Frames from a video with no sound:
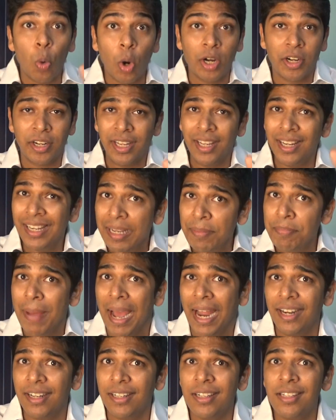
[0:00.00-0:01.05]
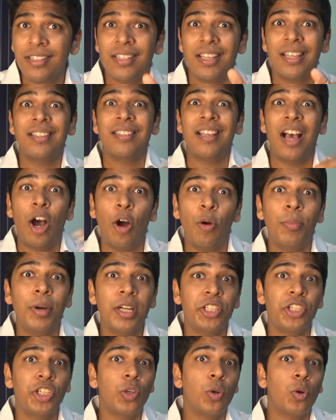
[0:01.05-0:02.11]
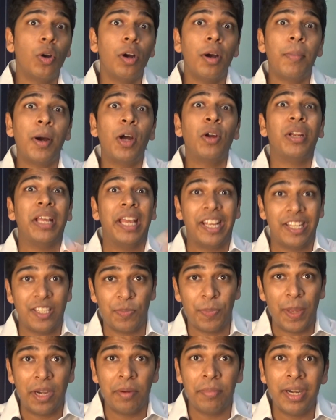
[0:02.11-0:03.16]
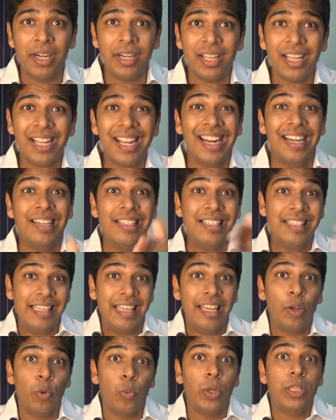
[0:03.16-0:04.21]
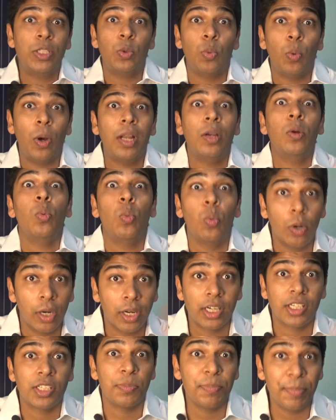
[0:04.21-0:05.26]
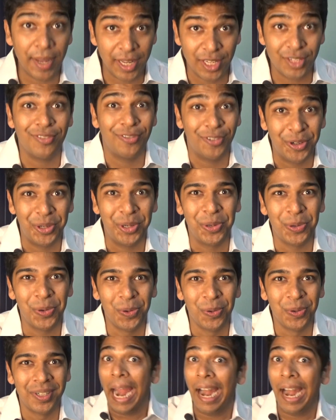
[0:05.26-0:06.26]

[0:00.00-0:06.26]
What really matters is how much you go about experimenting and seeing which one works best for you.